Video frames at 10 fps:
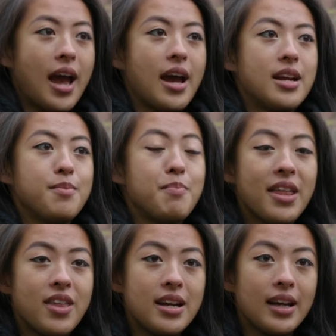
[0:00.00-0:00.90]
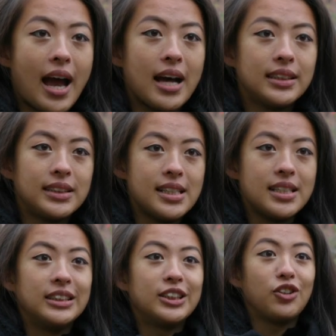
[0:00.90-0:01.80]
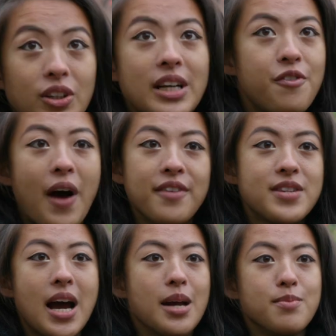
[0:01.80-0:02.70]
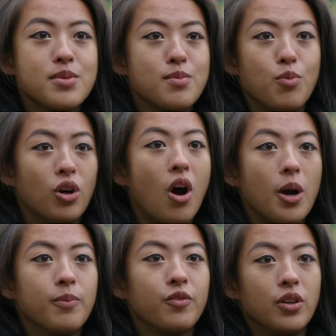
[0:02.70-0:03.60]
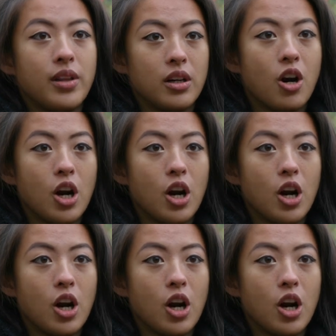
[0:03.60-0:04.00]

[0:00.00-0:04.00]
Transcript: and methane gas is three to five times more harmful than